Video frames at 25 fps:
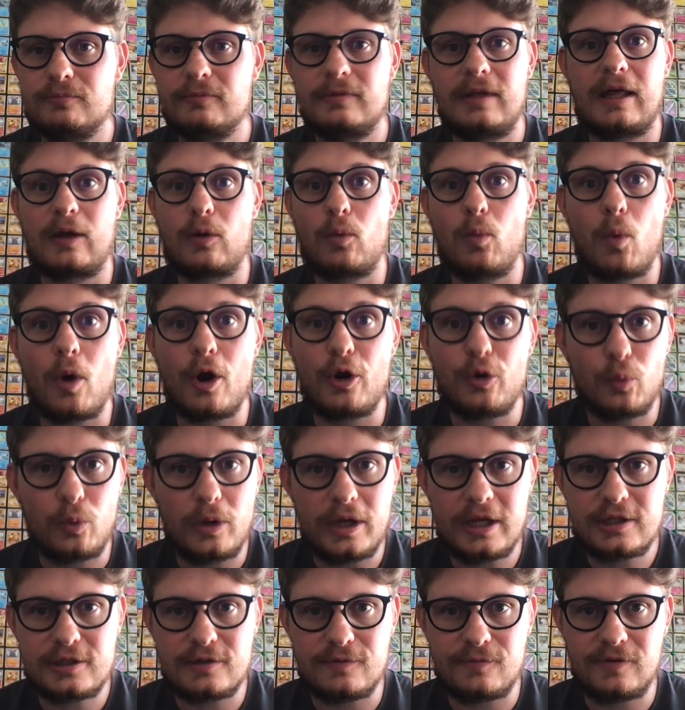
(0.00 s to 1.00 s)
like one
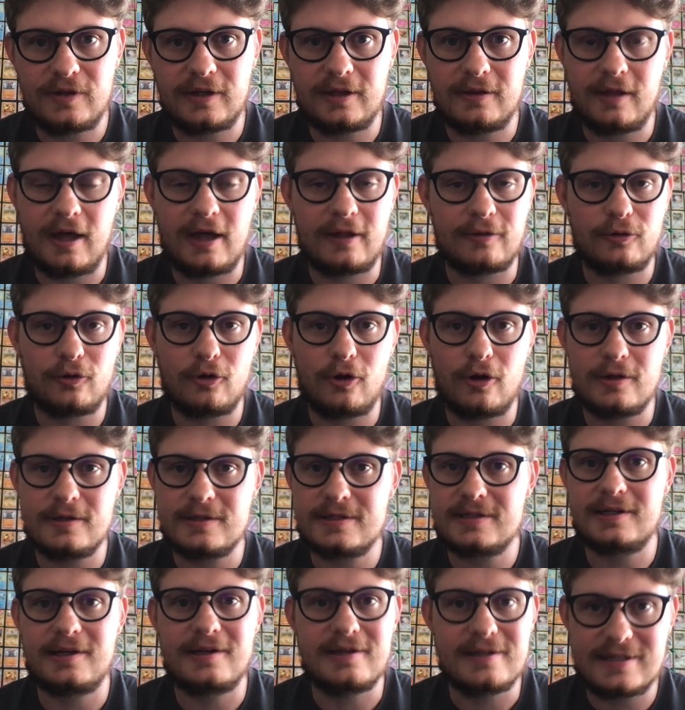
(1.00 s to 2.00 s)
week to figure out the
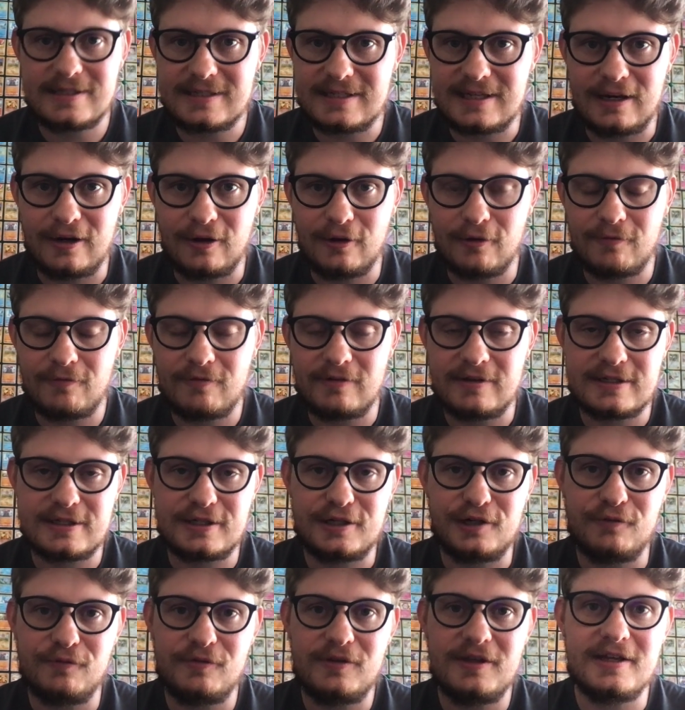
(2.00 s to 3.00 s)
answer instead of
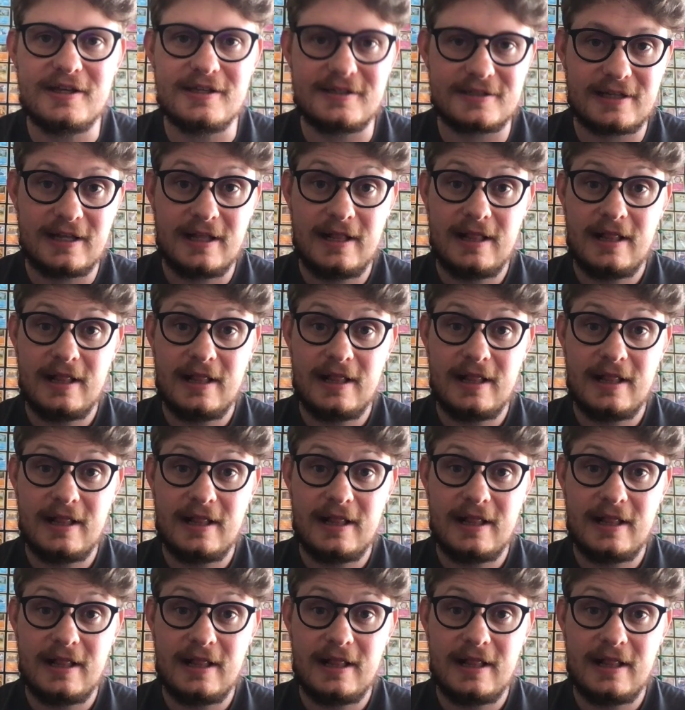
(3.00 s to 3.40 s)
instead of years.